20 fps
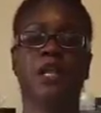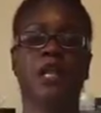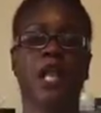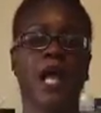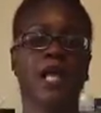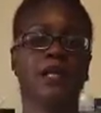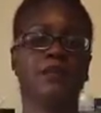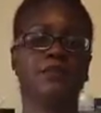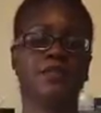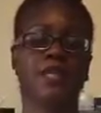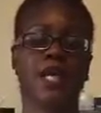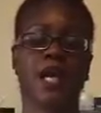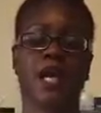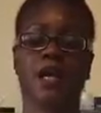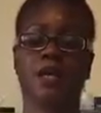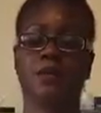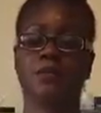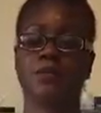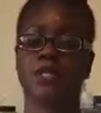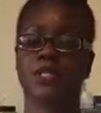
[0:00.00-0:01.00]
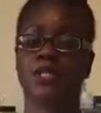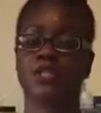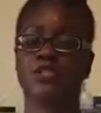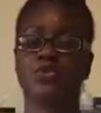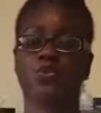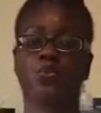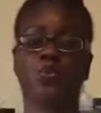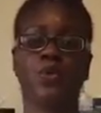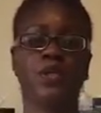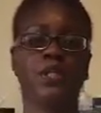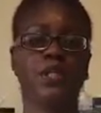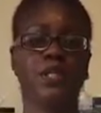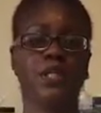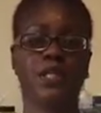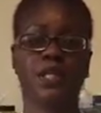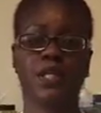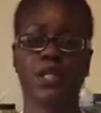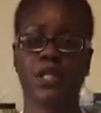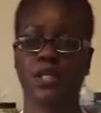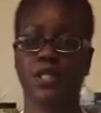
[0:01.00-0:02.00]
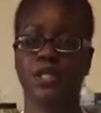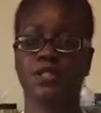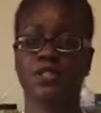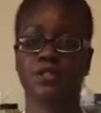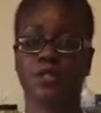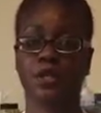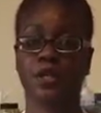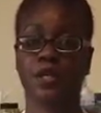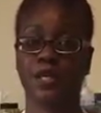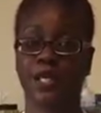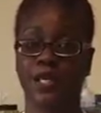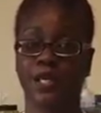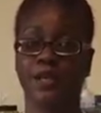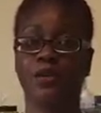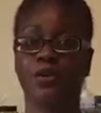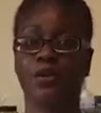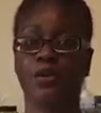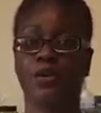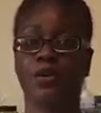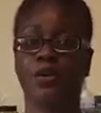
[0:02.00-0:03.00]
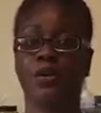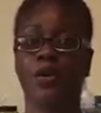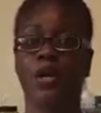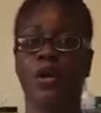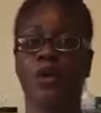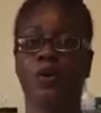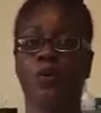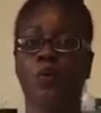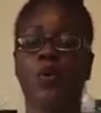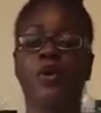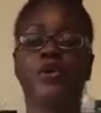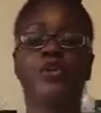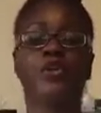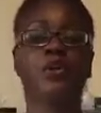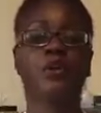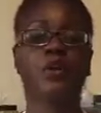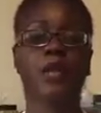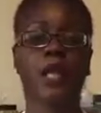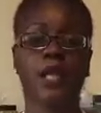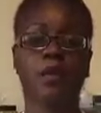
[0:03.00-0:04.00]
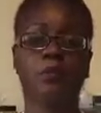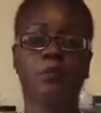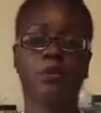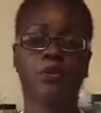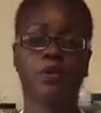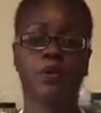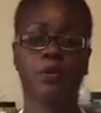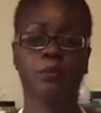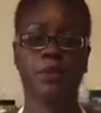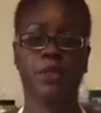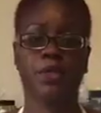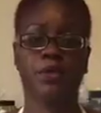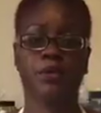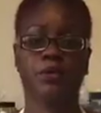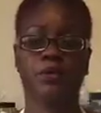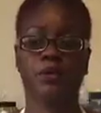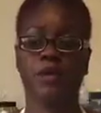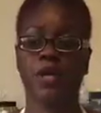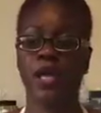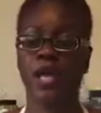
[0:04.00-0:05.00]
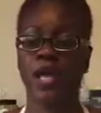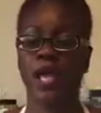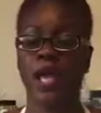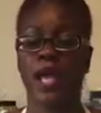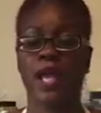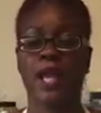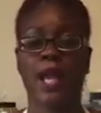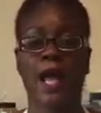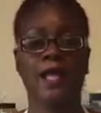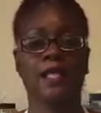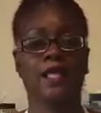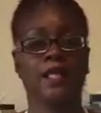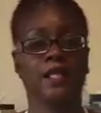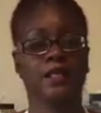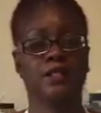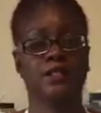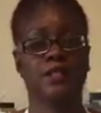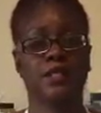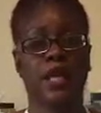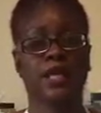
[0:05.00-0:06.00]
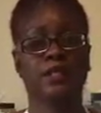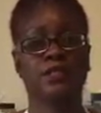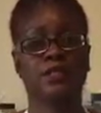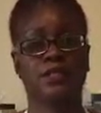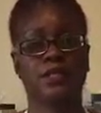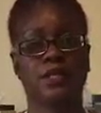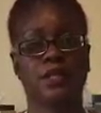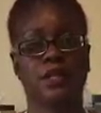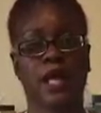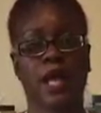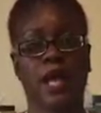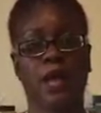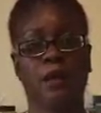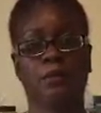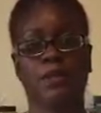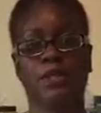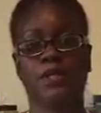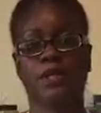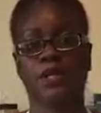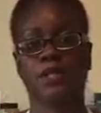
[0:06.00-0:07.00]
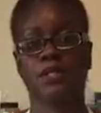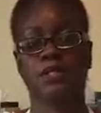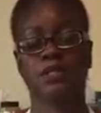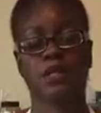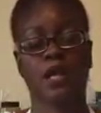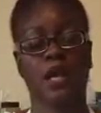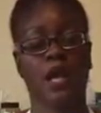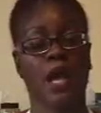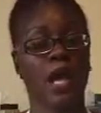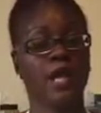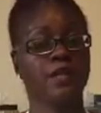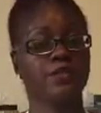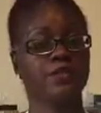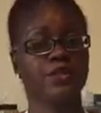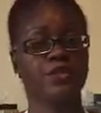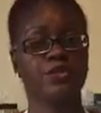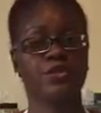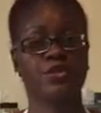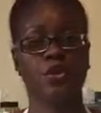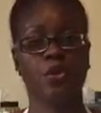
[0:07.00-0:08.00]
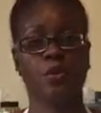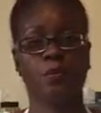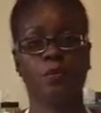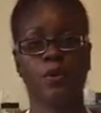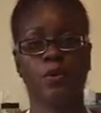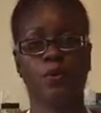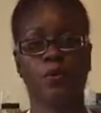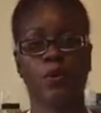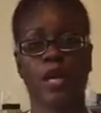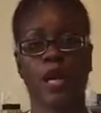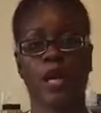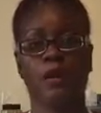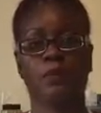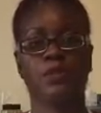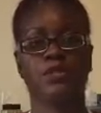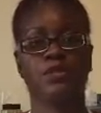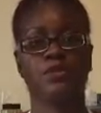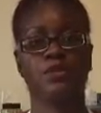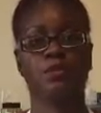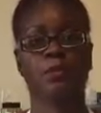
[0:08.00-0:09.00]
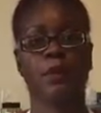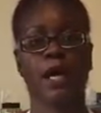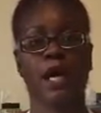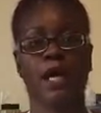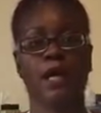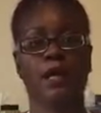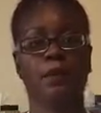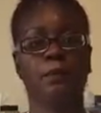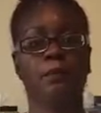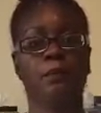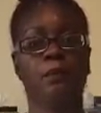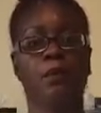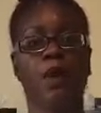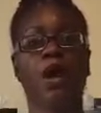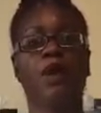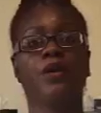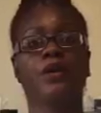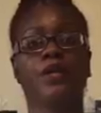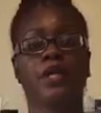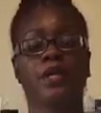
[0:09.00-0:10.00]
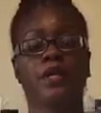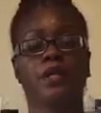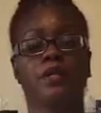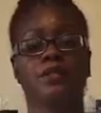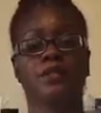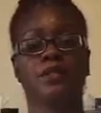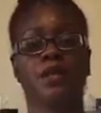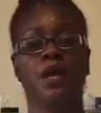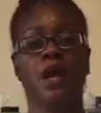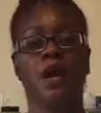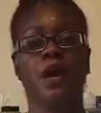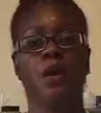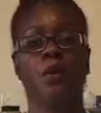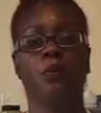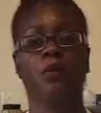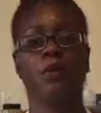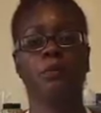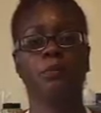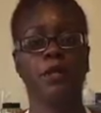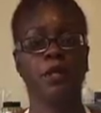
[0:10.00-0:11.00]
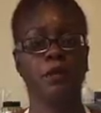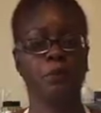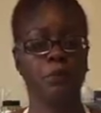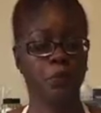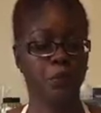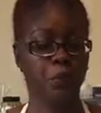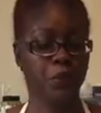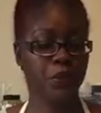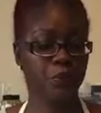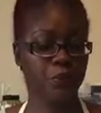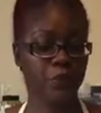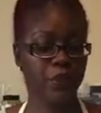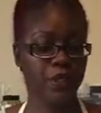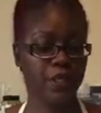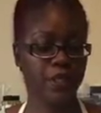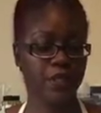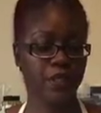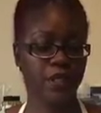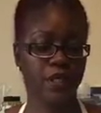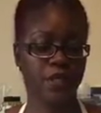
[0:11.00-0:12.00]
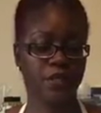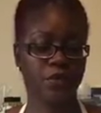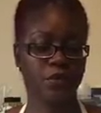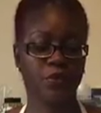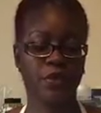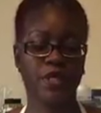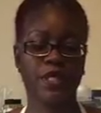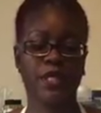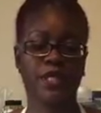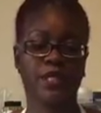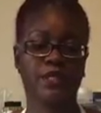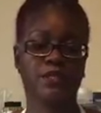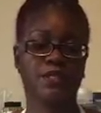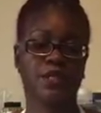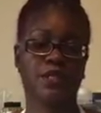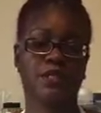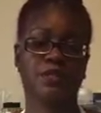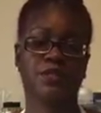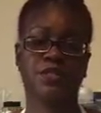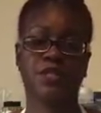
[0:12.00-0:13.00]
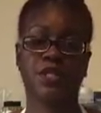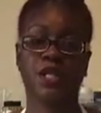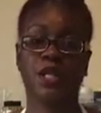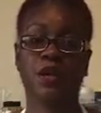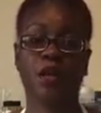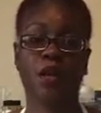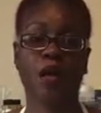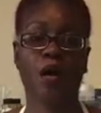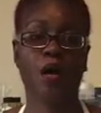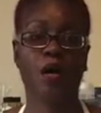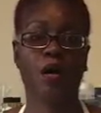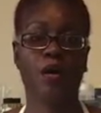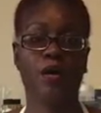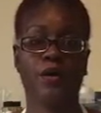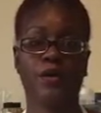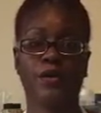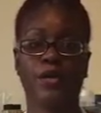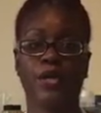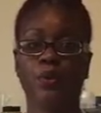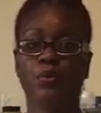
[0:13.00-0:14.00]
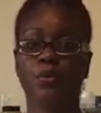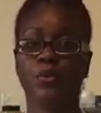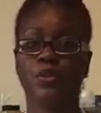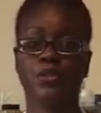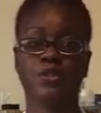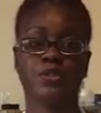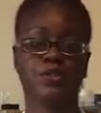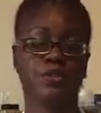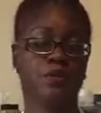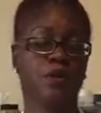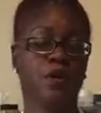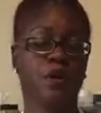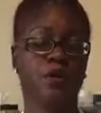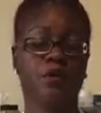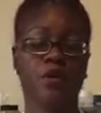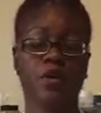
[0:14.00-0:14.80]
a lot of times it's a killer on your label appeal. And I can attest to that, because as a soaper, when I would do my markets, when people would read the ingredients and see lard, it was